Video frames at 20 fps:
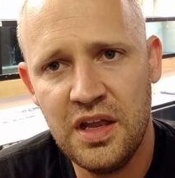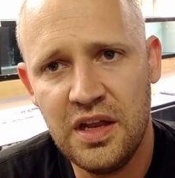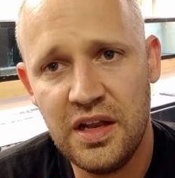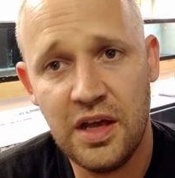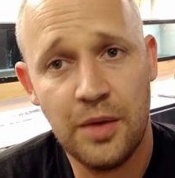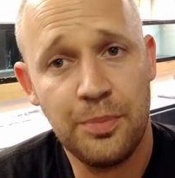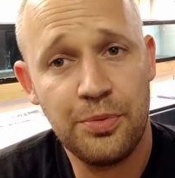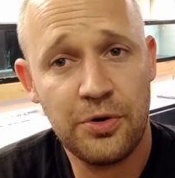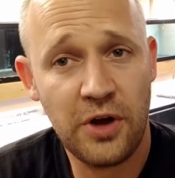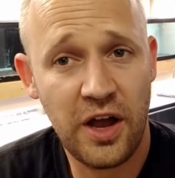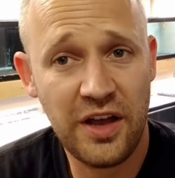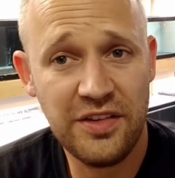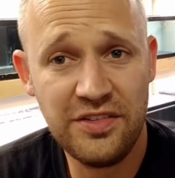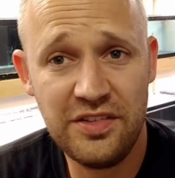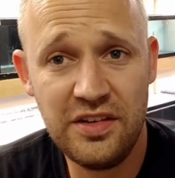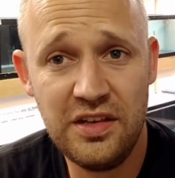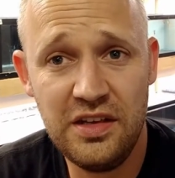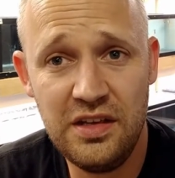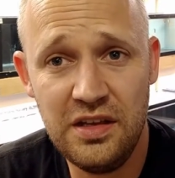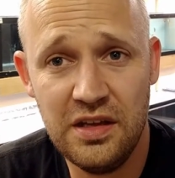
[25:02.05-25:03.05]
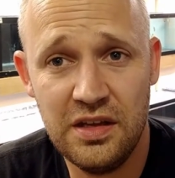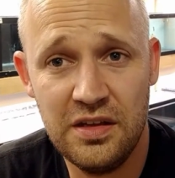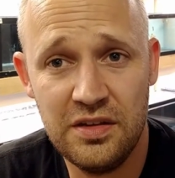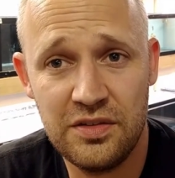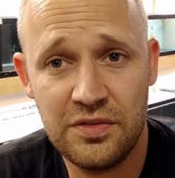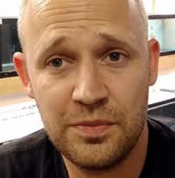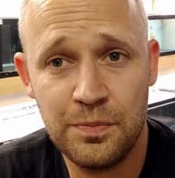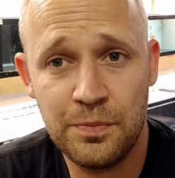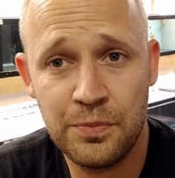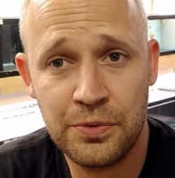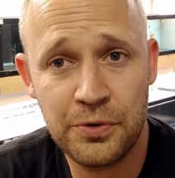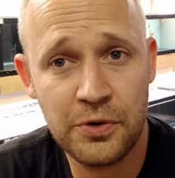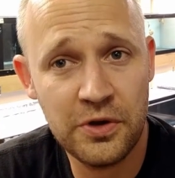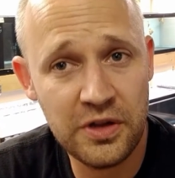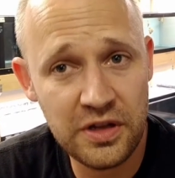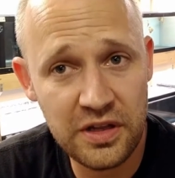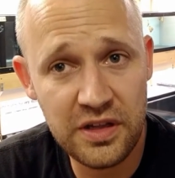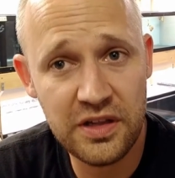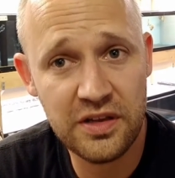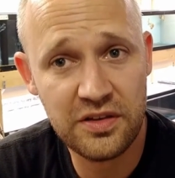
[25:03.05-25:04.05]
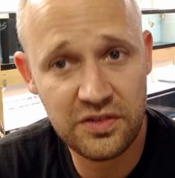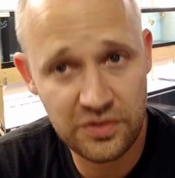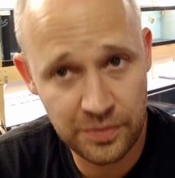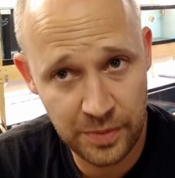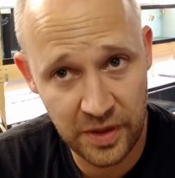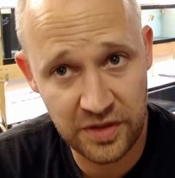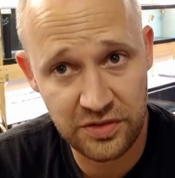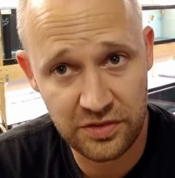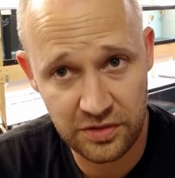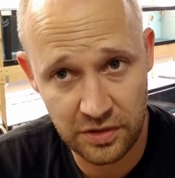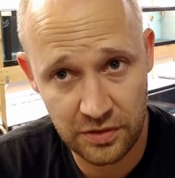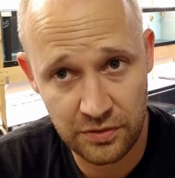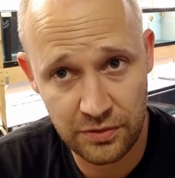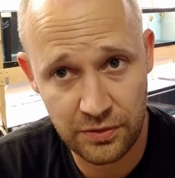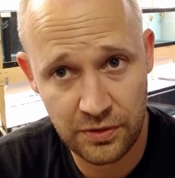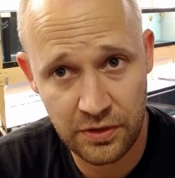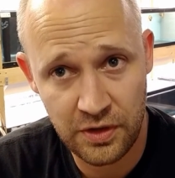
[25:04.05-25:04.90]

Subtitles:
Now, Prazi is pretty expensive,